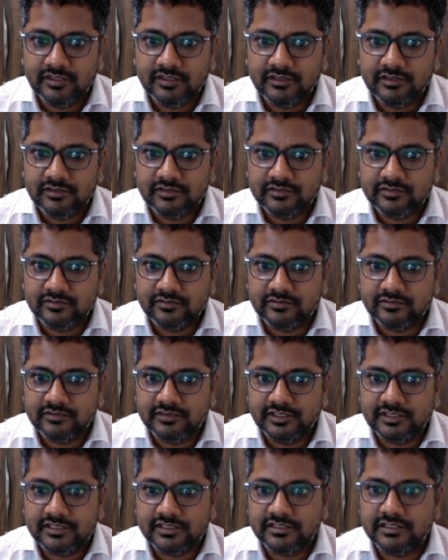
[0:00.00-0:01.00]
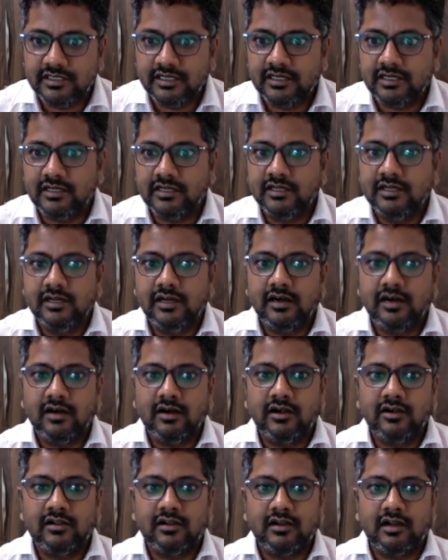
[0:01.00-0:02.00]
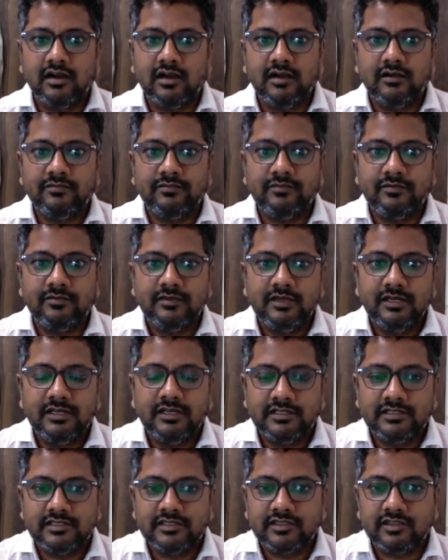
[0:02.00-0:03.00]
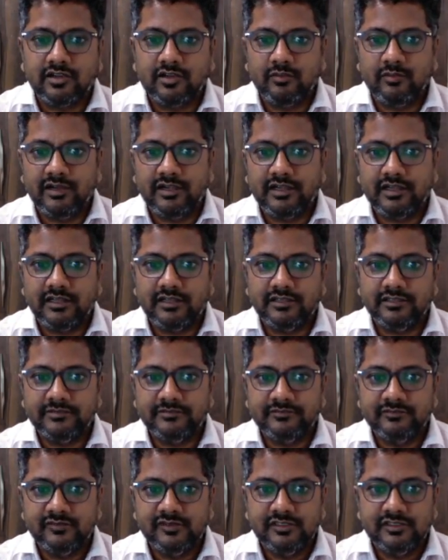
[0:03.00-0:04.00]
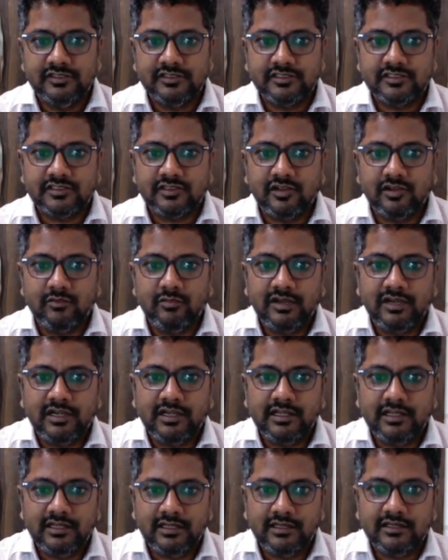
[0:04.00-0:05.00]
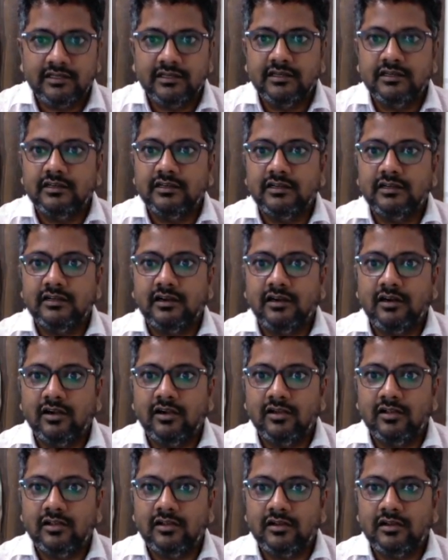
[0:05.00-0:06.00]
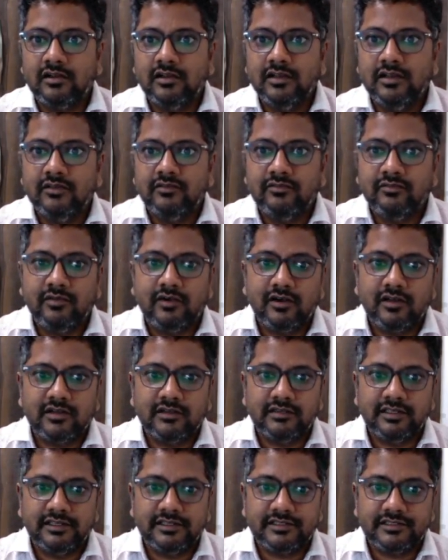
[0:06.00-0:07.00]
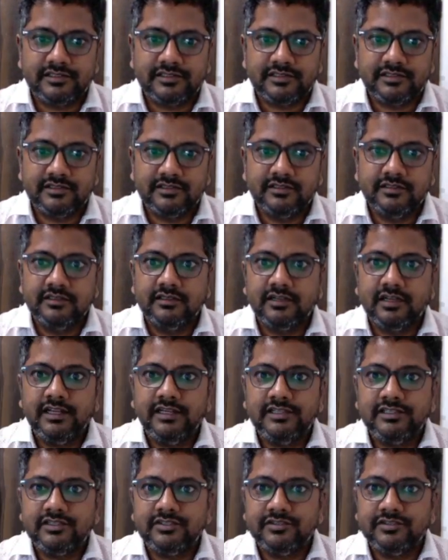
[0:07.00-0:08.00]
So this is the order of solubility. Solubility order for this, right?